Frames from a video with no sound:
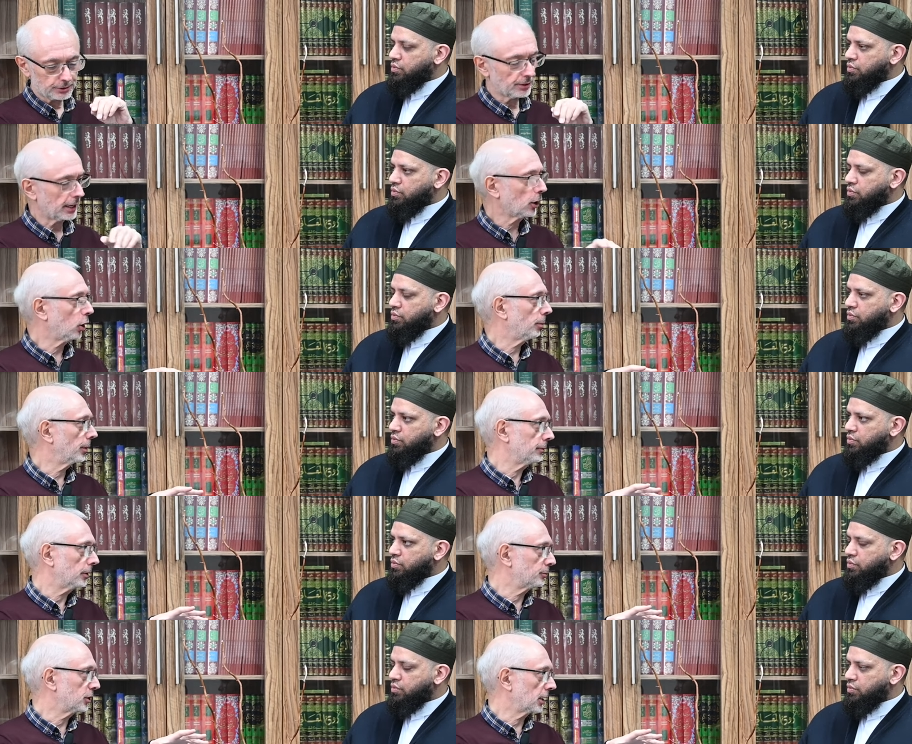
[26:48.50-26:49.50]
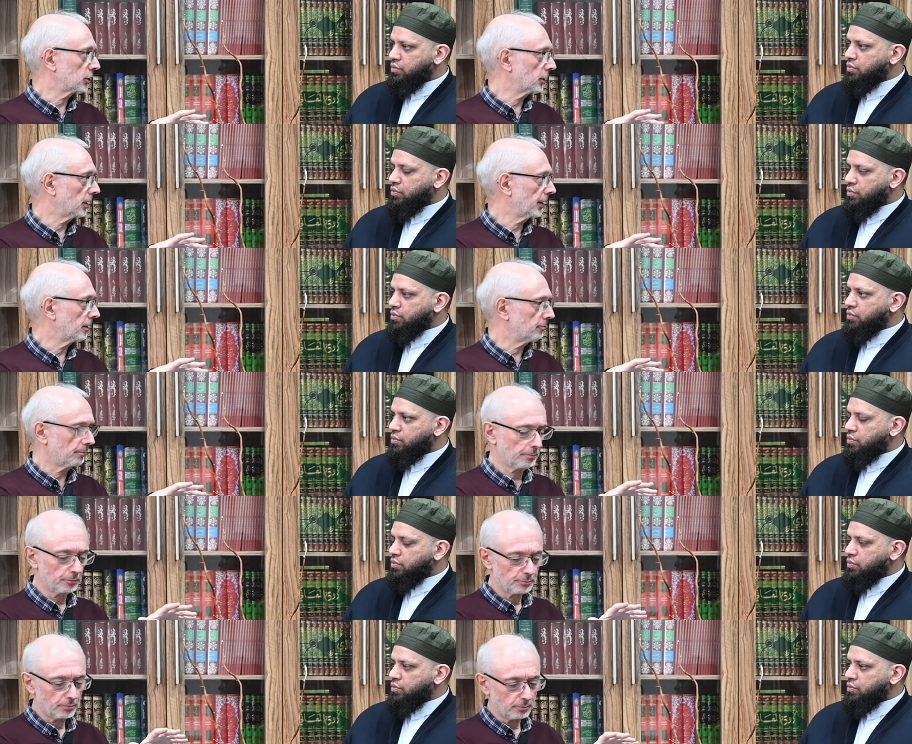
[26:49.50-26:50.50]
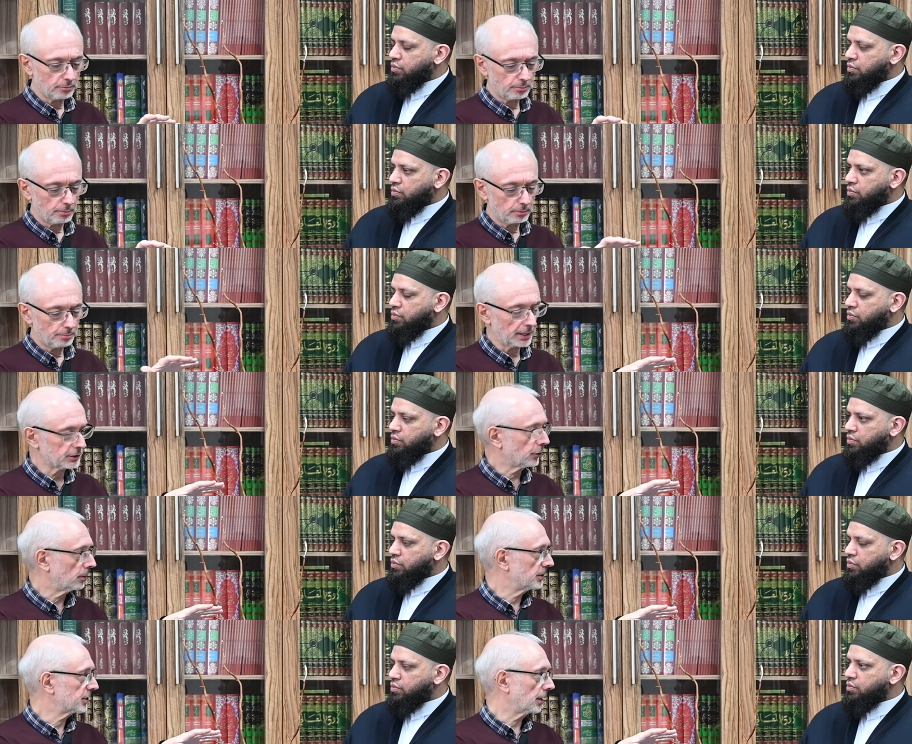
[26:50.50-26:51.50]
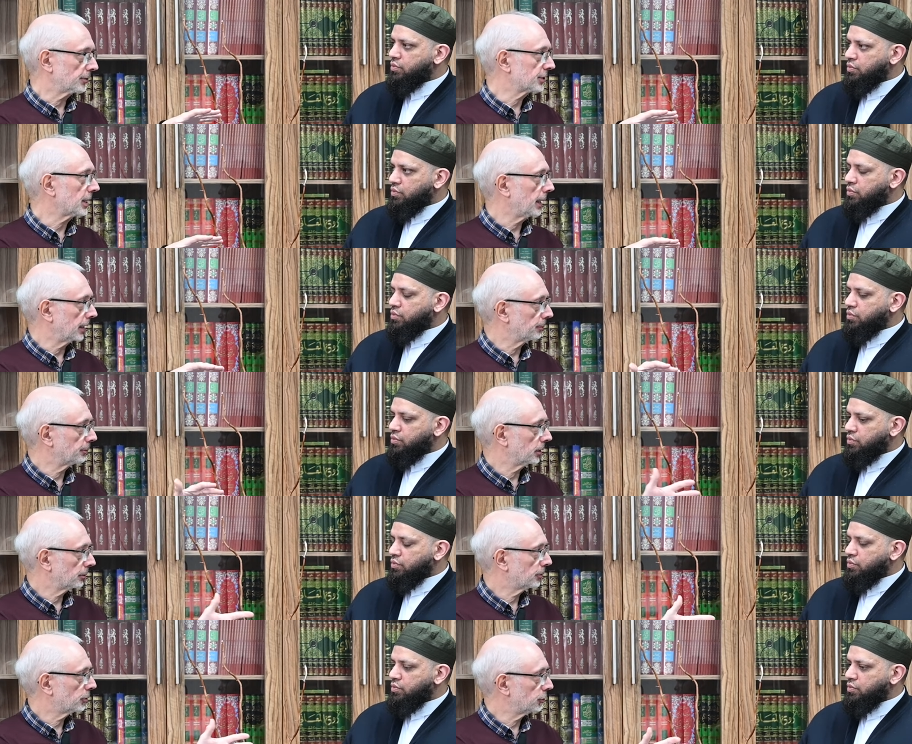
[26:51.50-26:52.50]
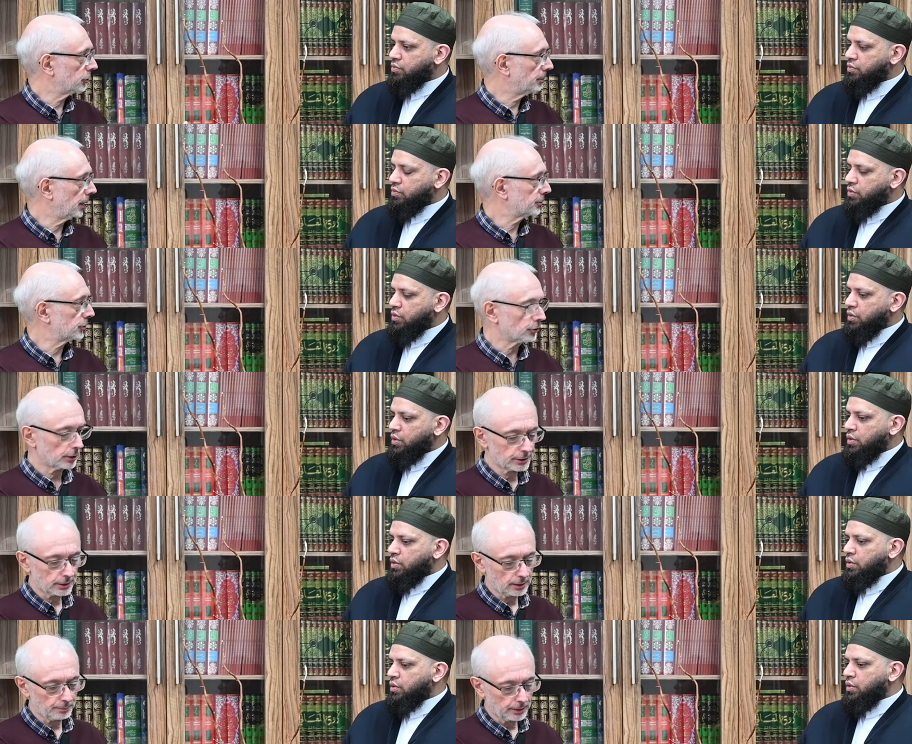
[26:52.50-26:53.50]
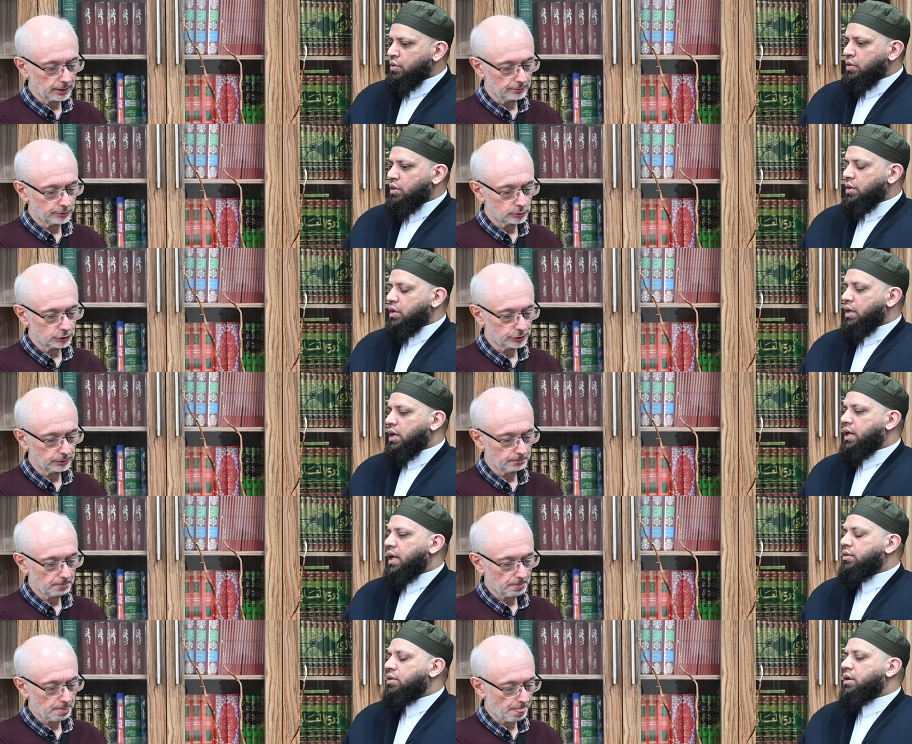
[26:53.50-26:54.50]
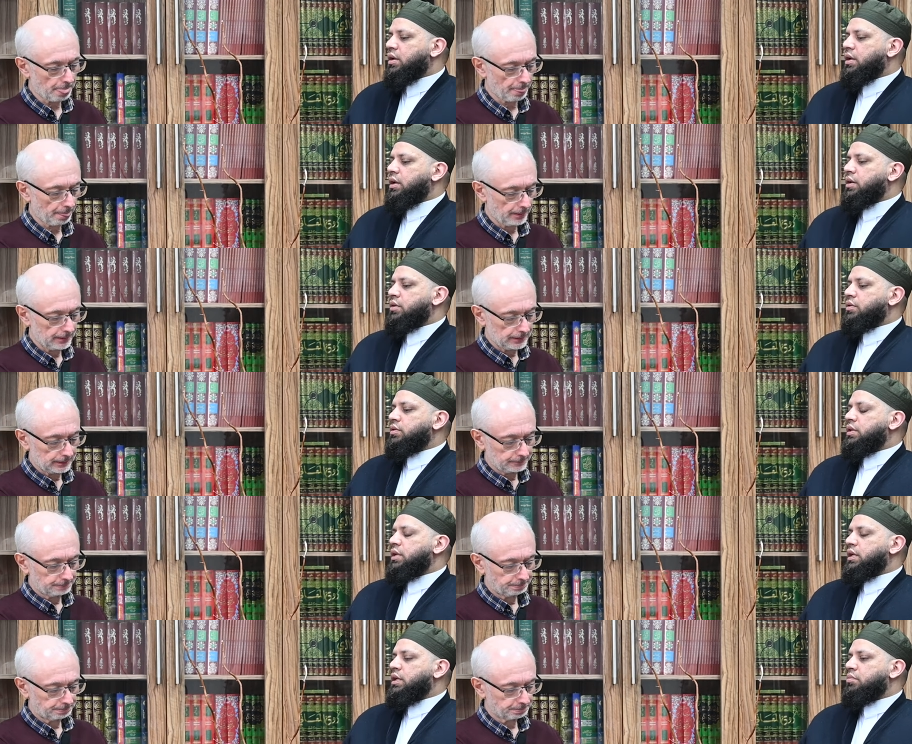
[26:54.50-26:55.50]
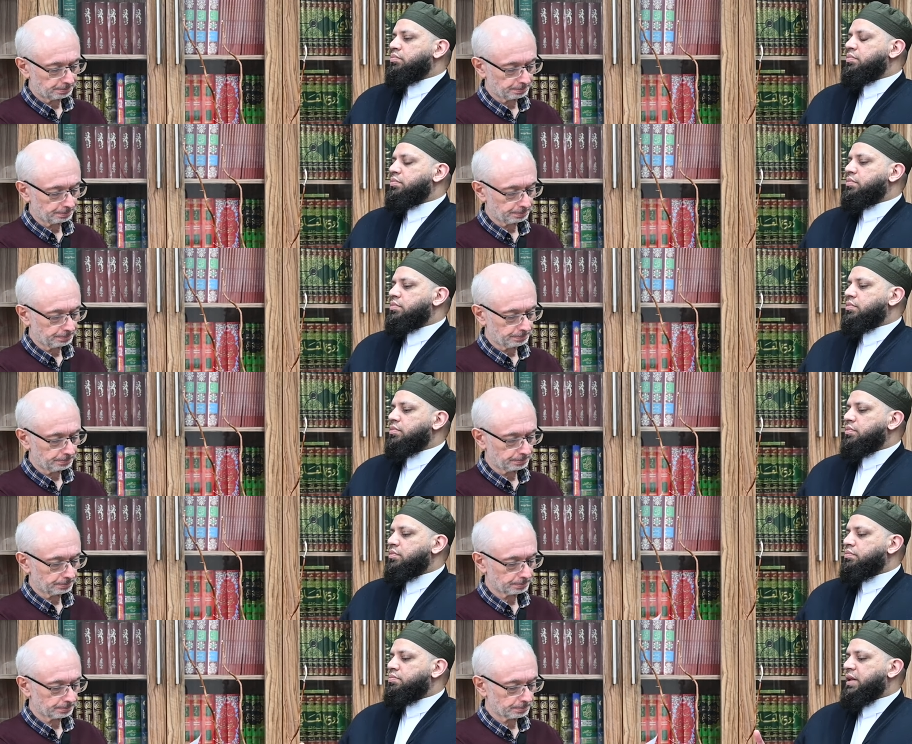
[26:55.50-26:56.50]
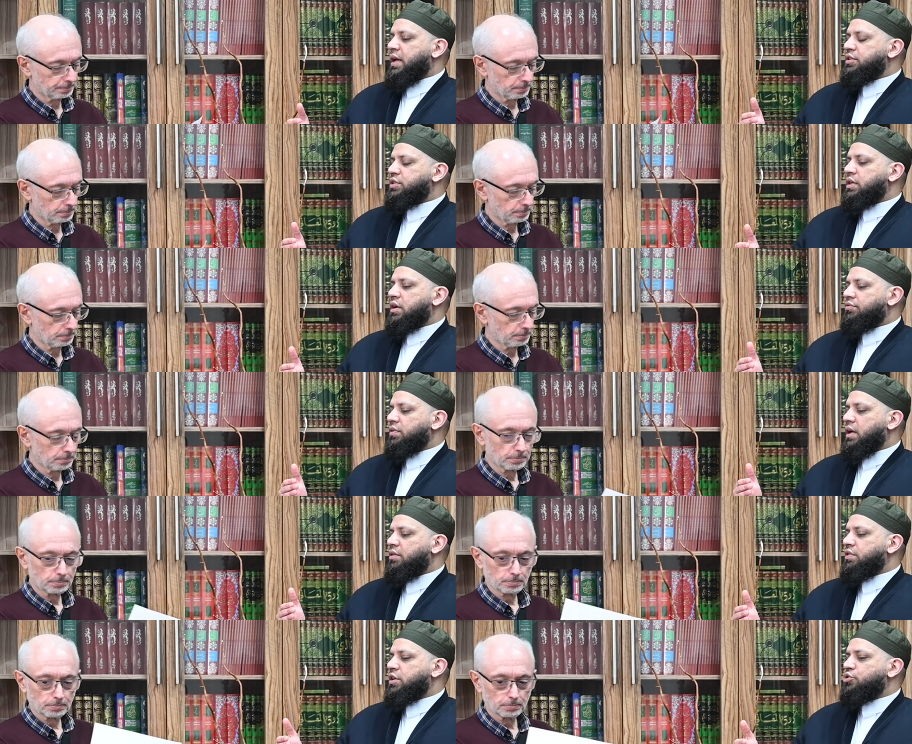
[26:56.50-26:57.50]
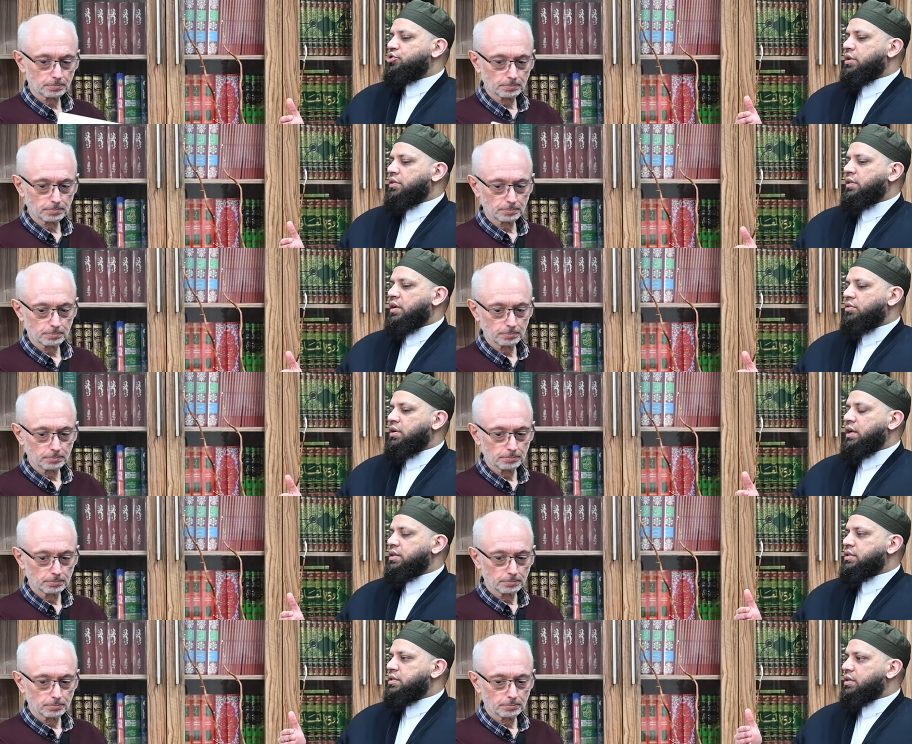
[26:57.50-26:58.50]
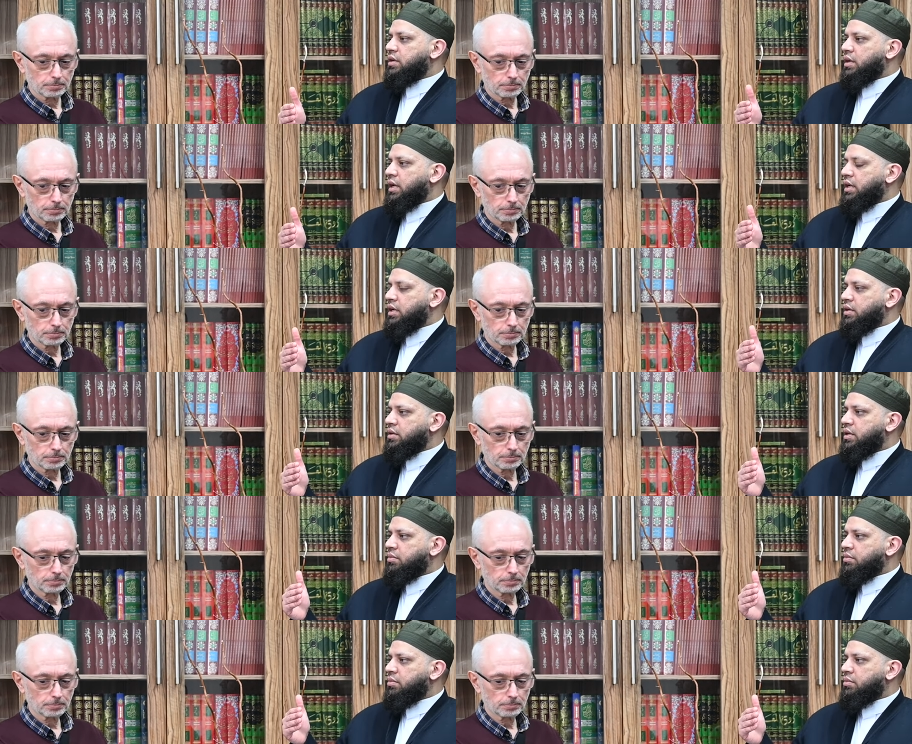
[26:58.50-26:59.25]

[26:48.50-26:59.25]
Speaker 1: this is a very common objection, I think it, based on a misunderstanding, but could you perhaps address that about evolution?
Speaker 2: Again, uh, the placing of evolution theory as a